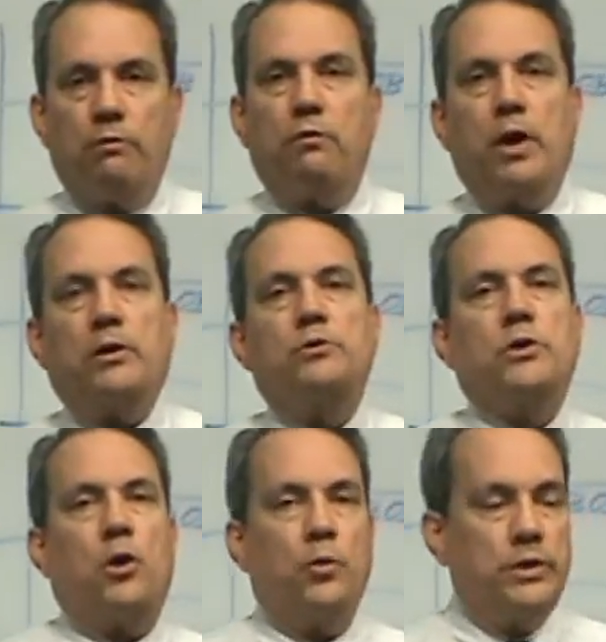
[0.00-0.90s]
of directors,
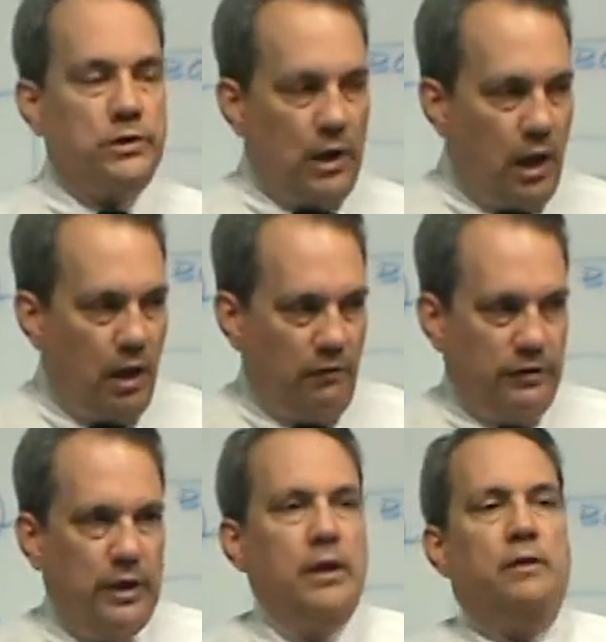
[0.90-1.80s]
are resolved
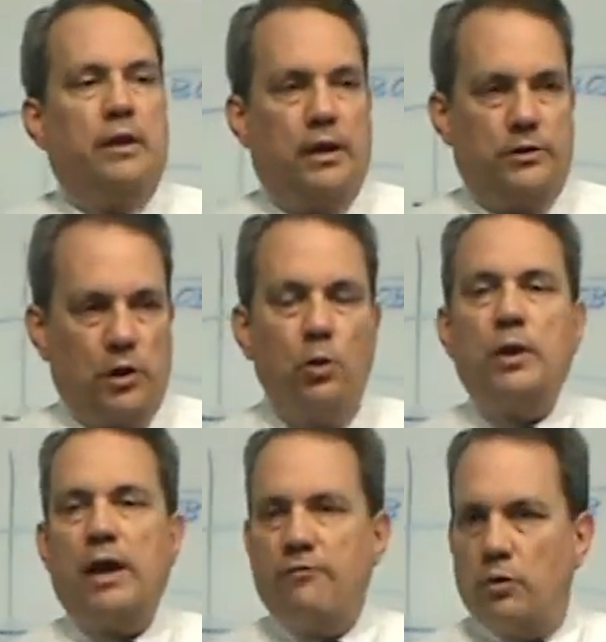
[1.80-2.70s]
that it's
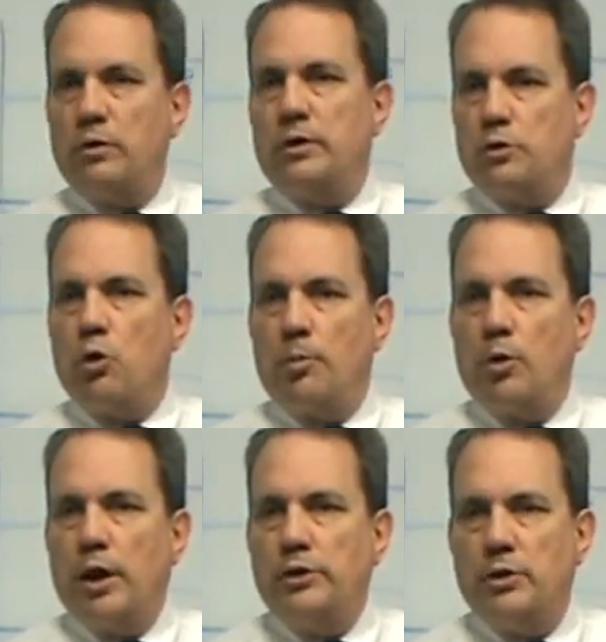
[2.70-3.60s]
okay for this
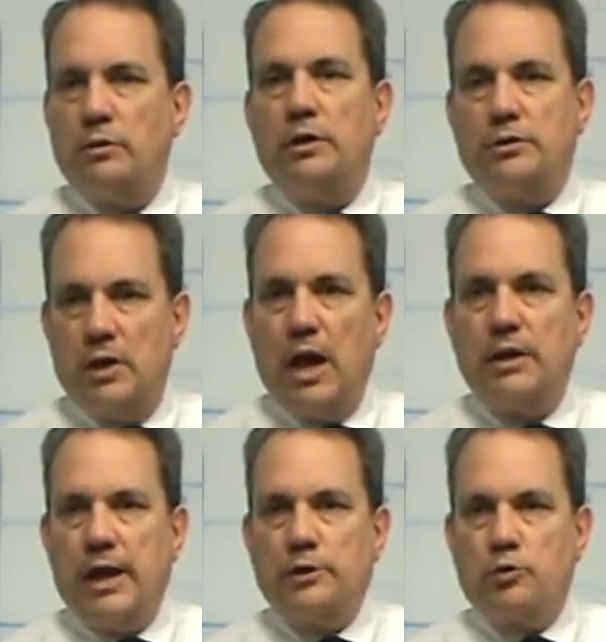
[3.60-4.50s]
corporation, this
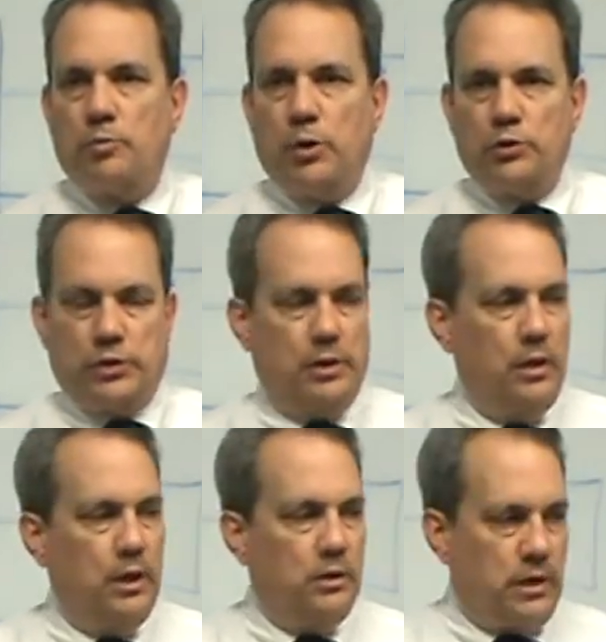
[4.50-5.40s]
non-natural person,
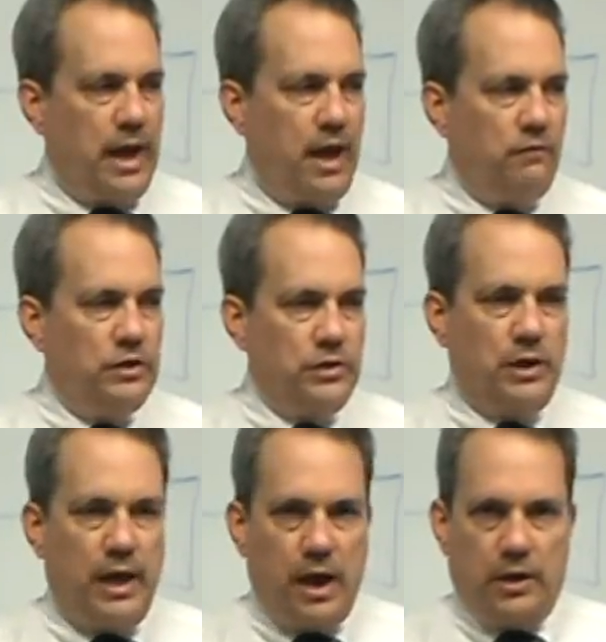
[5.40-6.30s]
to have this
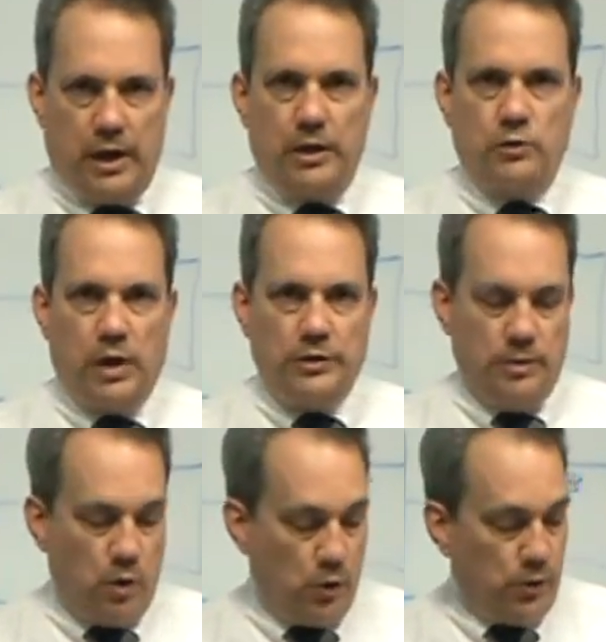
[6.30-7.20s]
account at XYZ
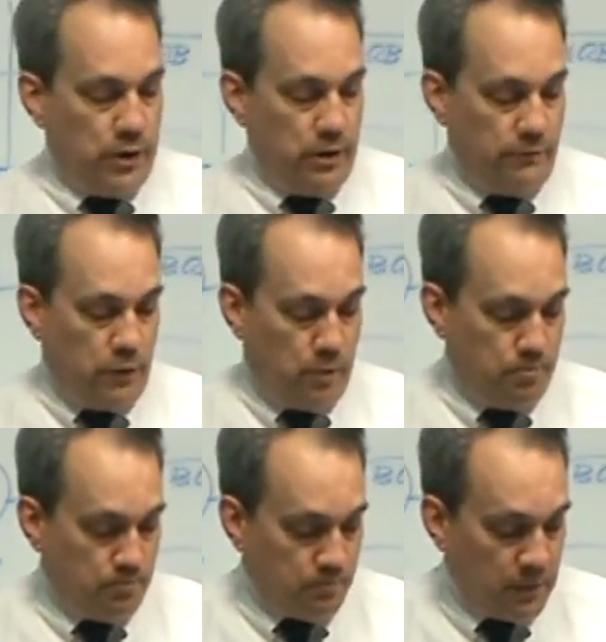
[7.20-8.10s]
broker-dealer firm.
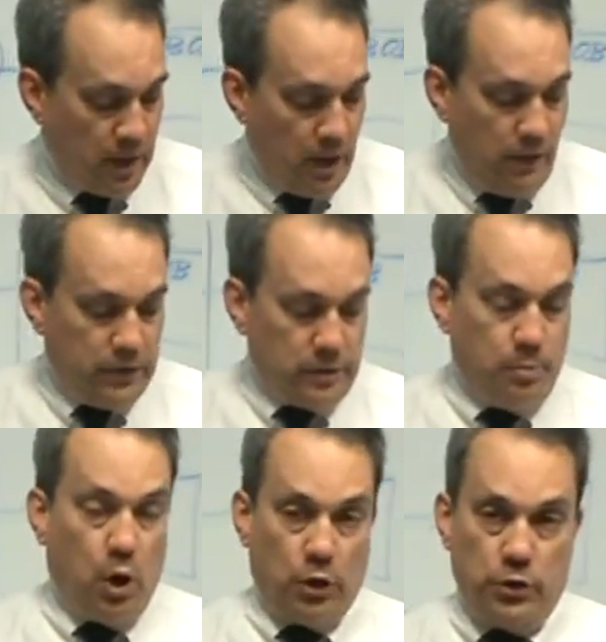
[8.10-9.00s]
If it's a
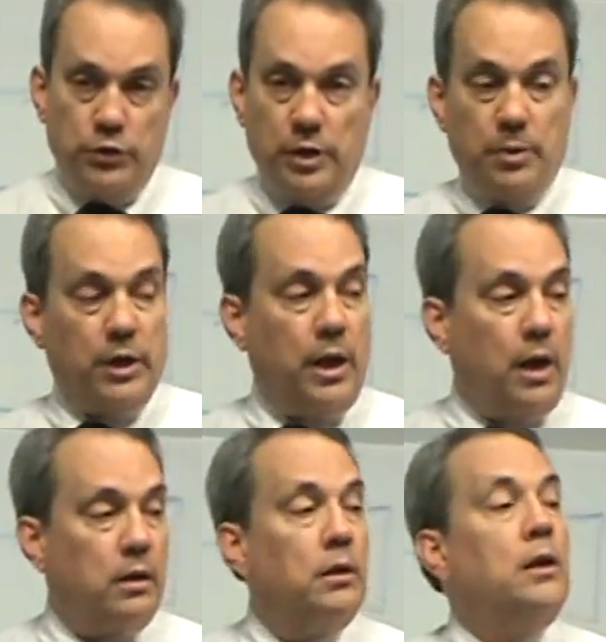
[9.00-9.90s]
partnership
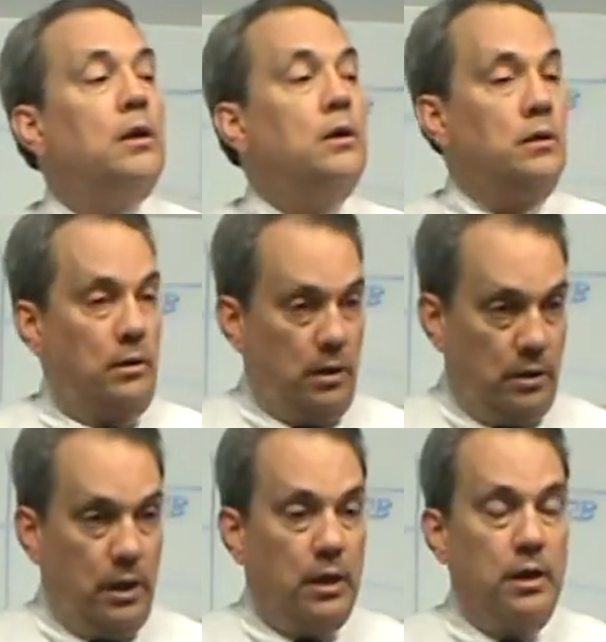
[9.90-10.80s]
account,
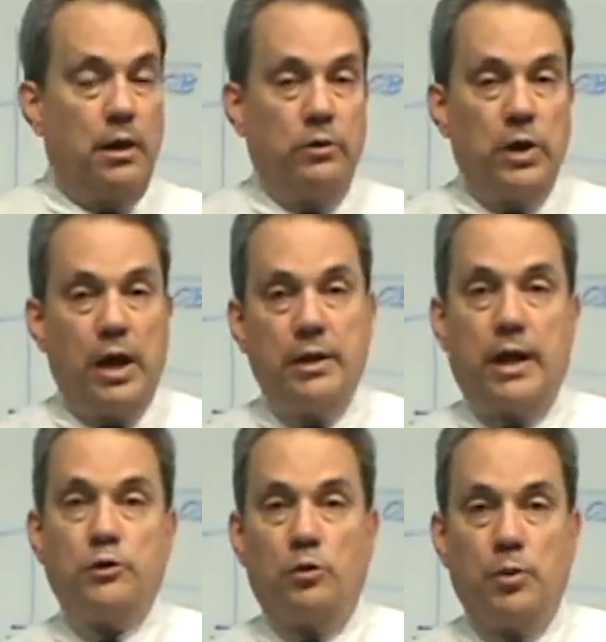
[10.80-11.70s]
again, another
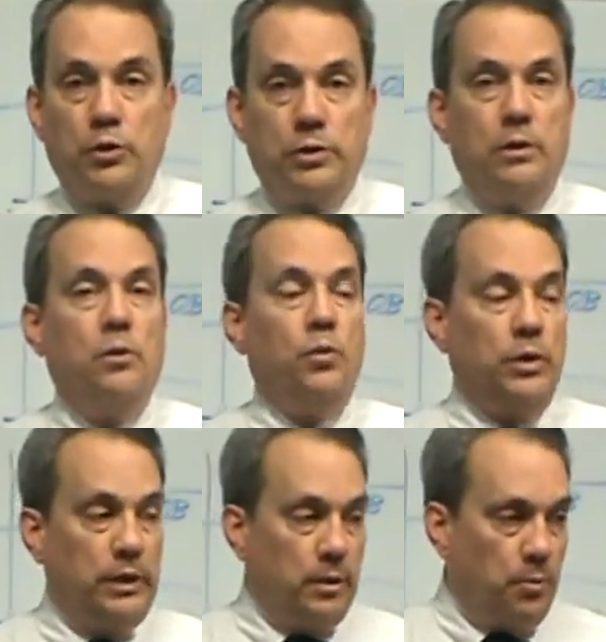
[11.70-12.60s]
non-natural person, we'll
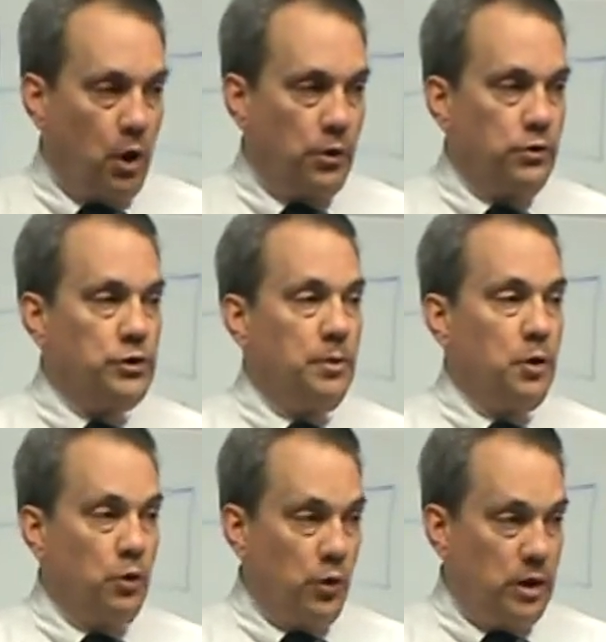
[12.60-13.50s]
need a partnership
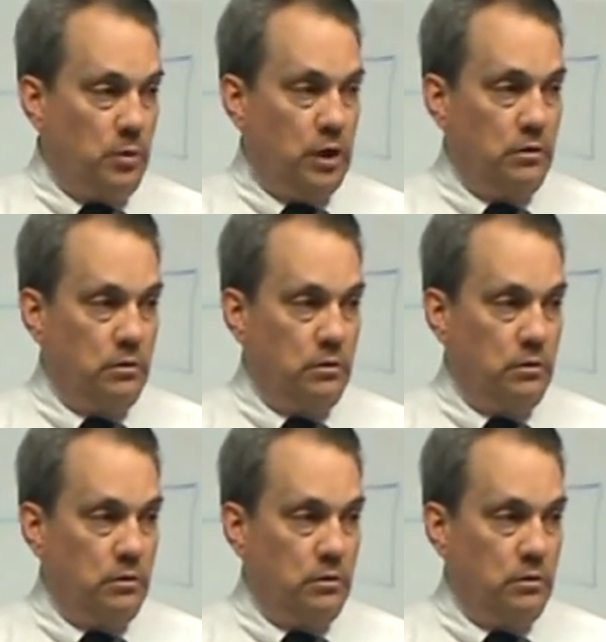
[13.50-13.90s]
agreement.